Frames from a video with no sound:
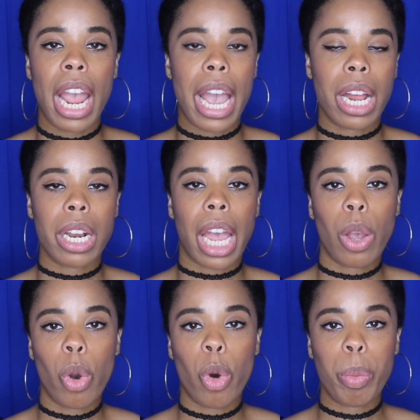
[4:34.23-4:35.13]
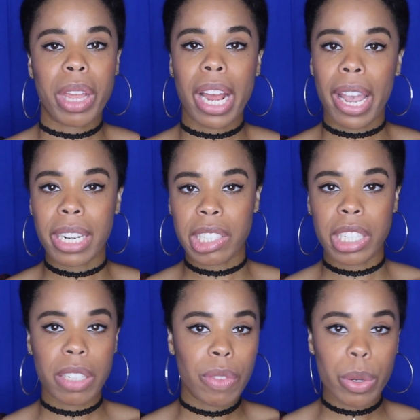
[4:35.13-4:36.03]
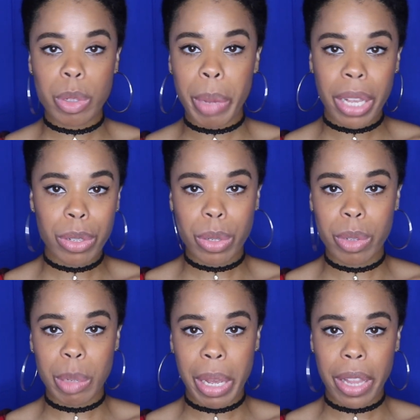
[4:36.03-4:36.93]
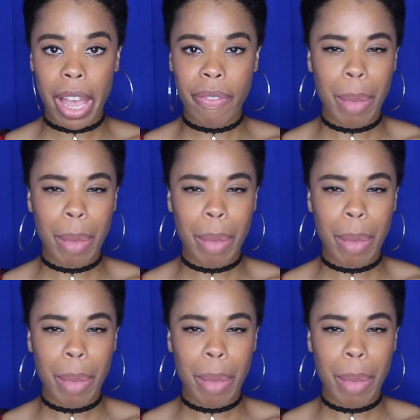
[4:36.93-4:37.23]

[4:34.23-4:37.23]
and I hope that I achieve those milestones in my life.